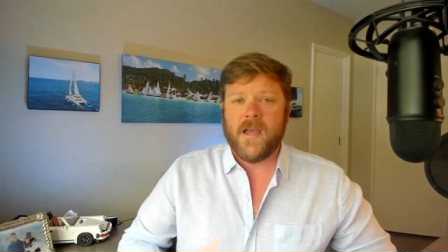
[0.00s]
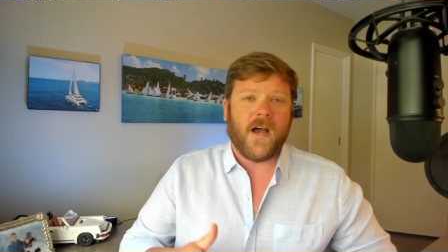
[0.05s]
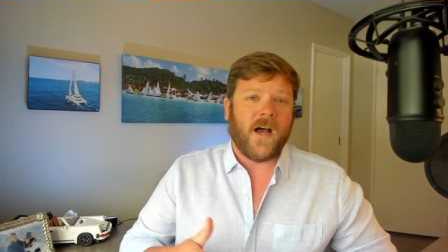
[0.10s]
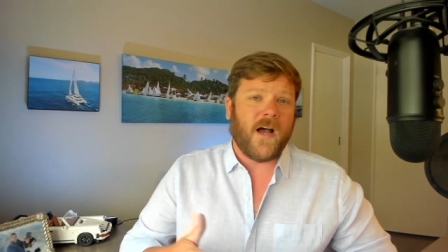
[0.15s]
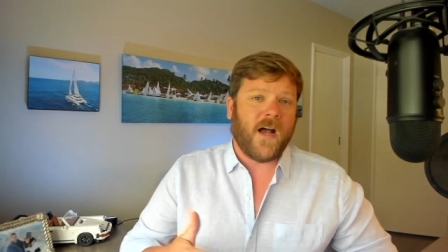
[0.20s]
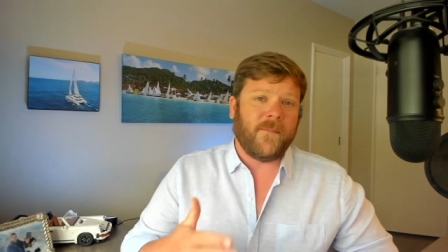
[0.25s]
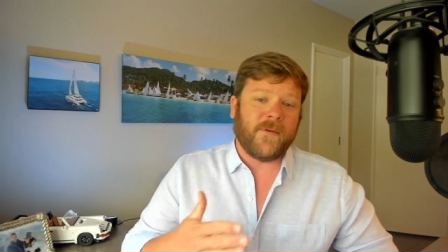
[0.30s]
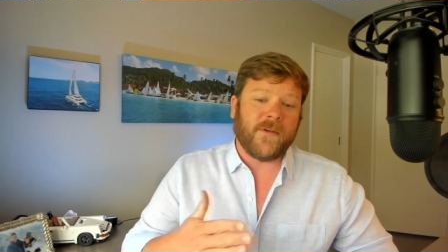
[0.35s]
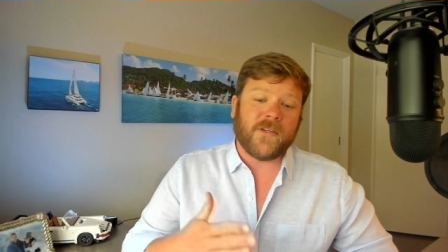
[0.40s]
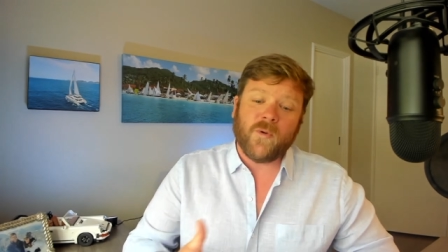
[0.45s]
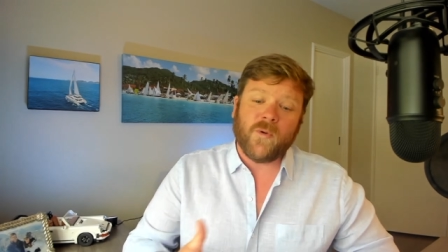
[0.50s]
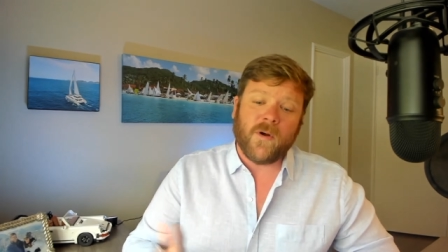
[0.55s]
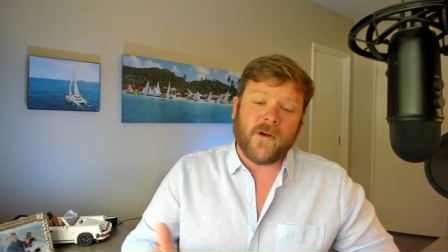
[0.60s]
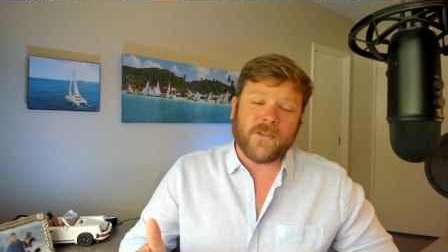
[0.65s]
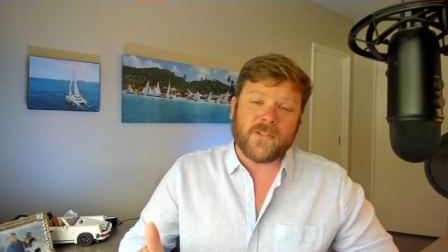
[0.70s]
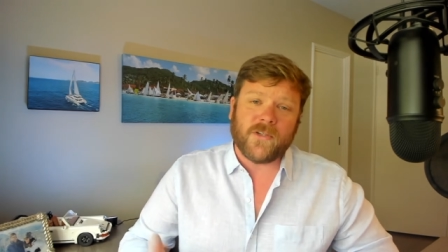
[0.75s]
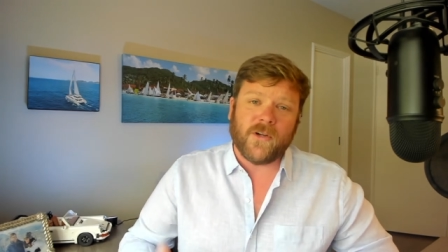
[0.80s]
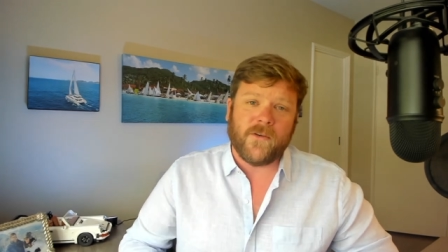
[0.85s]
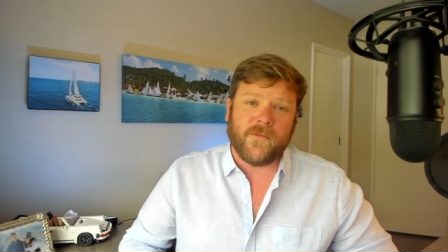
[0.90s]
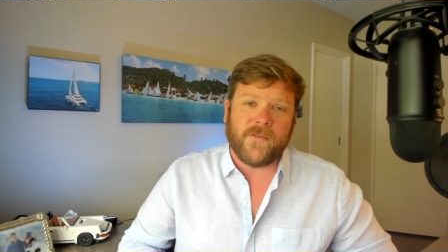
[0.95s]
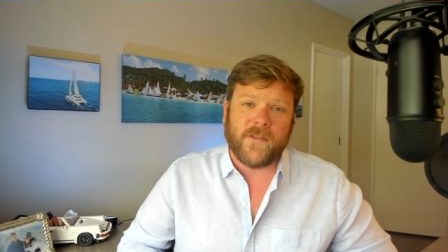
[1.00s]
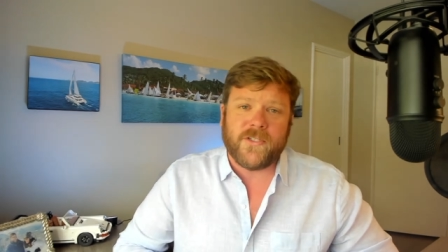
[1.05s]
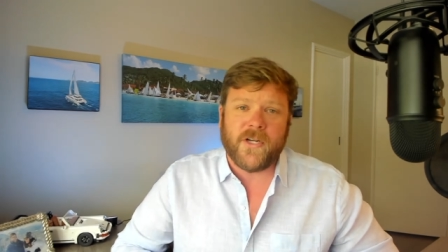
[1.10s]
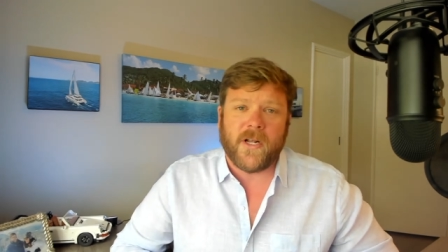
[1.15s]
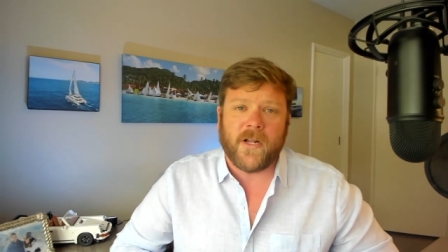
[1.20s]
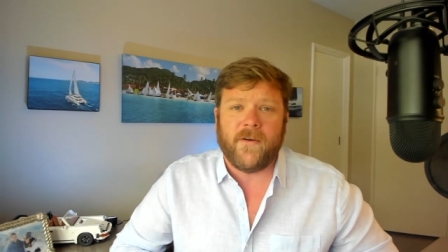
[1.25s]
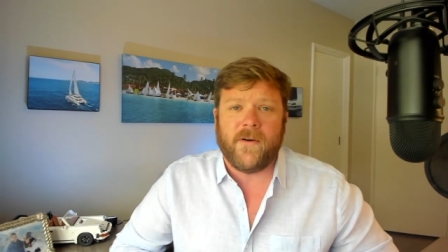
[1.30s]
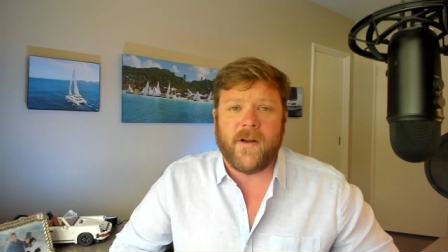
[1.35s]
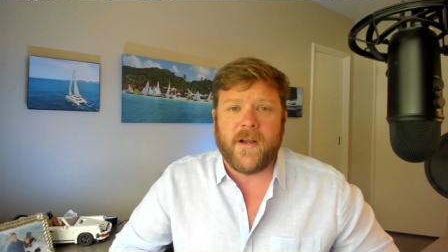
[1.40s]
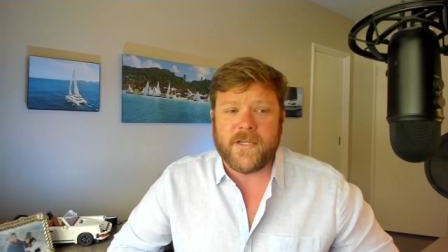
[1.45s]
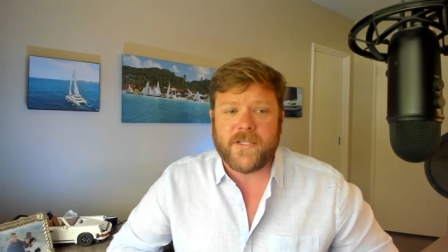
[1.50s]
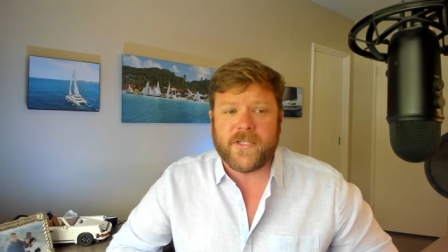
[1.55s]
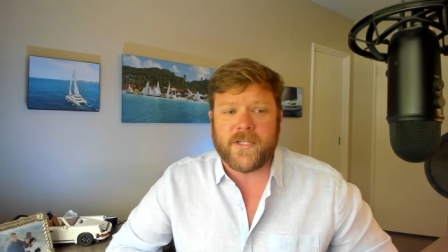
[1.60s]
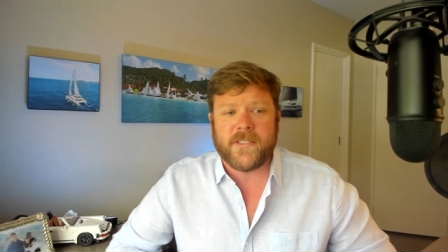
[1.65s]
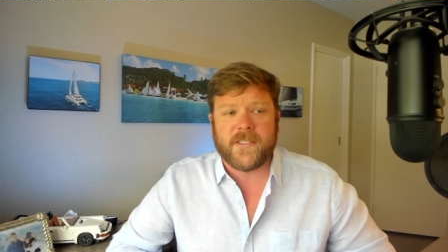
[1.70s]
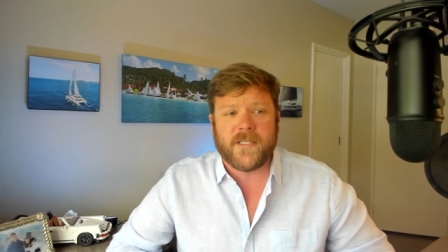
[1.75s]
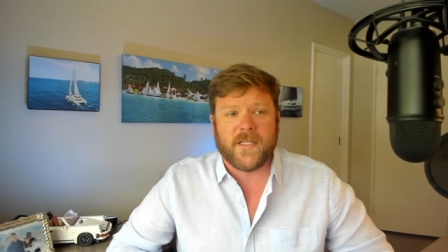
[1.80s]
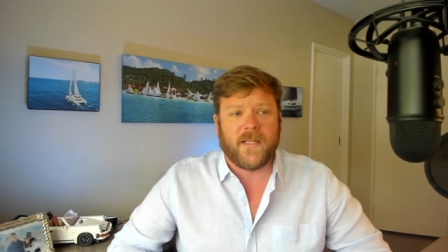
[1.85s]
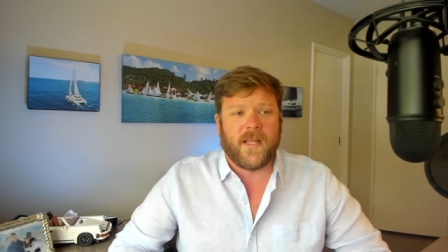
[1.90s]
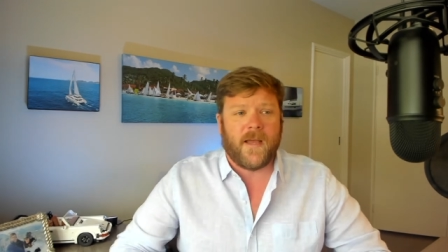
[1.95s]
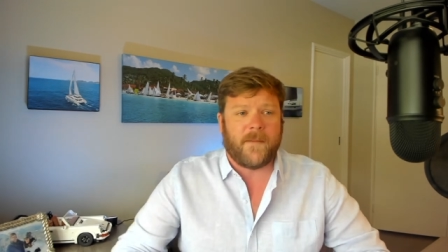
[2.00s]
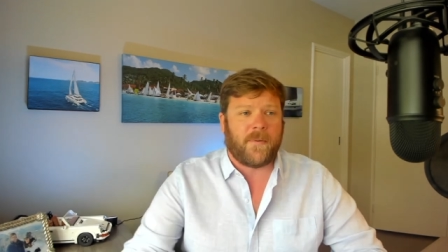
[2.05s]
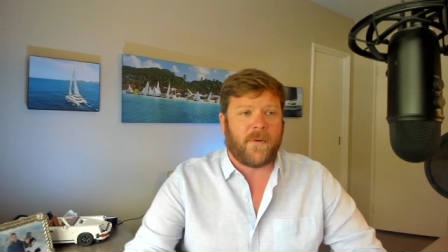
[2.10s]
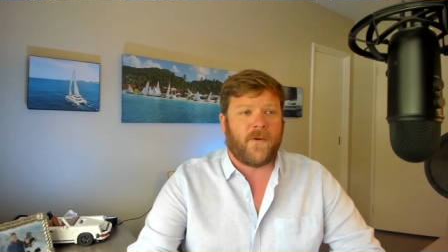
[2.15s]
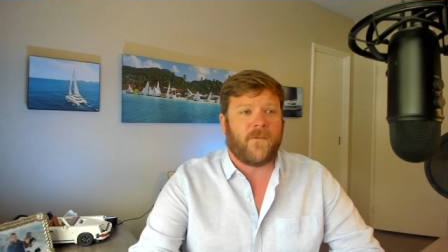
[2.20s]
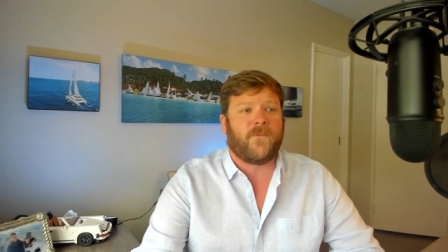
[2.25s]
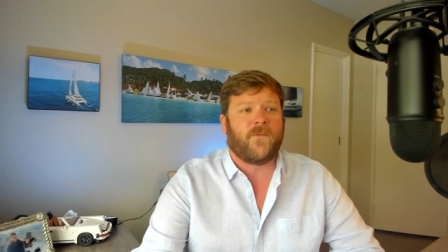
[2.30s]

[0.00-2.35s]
um, as well as all of the generations of Leopard